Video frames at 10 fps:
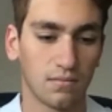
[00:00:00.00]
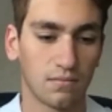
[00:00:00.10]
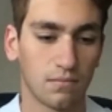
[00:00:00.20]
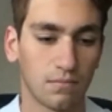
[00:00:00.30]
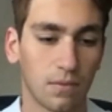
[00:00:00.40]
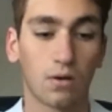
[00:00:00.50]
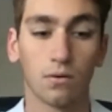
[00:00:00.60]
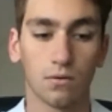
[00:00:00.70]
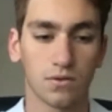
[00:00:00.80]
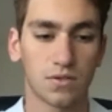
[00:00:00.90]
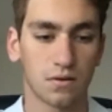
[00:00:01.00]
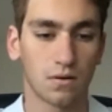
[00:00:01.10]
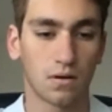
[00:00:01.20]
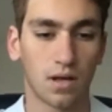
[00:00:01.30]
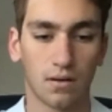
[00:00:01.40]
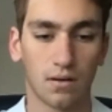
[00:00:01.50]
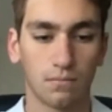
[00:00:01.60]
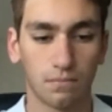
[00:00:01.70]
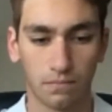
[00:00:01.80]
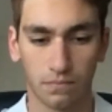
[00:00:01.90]
my goals are kind of
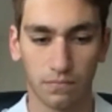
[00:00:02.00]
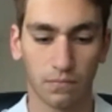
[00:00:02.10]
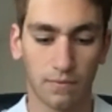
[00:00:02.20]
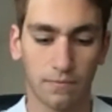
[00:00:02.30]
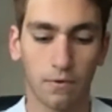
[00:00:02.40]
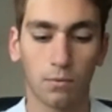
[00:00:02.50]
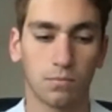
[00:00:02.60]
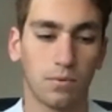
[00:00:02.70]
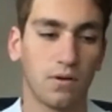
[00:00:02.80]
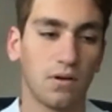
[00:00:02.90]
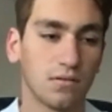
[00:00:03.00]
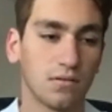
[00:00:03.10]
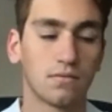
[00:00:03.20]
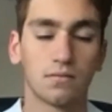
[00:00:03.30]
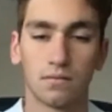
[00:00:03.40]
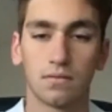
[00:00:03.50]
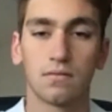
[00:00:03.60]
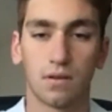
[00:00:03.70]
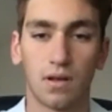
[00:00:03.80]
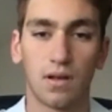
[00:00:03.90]
my focal point, and
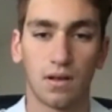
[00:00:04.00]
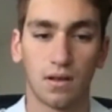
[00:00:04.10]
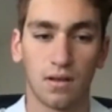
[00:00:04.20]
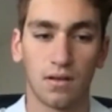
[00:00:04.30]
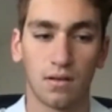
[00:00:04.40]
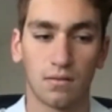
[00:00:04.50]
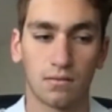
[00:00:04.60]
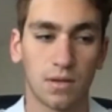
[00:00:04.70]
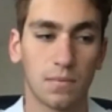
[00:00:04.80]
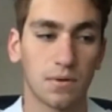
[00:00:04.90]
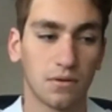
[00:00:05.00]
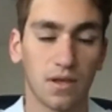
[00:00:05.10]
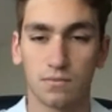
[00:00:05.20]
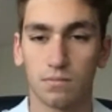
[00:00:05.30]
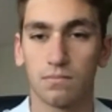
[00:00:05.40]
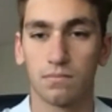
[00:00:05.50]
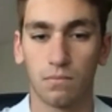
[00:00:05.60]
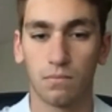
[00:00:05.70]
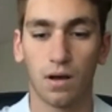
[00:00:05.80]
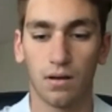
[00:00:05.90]
typically that's
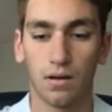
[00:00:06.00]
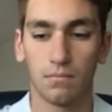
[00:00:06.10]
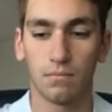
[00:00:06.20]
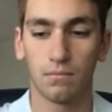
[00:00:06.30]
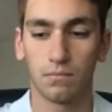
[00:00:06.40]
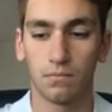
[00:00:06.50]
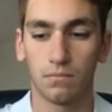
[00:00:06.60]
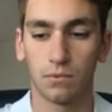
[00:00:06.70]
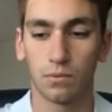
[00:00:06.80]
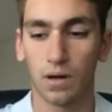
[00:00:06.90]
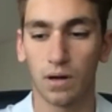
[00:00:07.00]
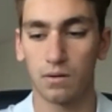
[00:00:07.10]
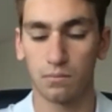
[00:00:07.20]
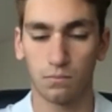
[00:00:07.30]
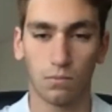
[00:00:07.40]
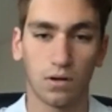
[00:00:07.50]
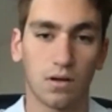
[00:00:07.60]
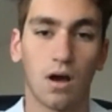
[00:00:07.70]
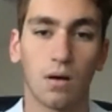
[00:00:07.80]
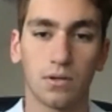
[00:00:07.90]
what I want to
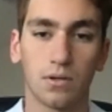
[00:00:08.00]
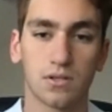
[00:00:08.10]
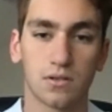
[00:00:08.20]
accomplish.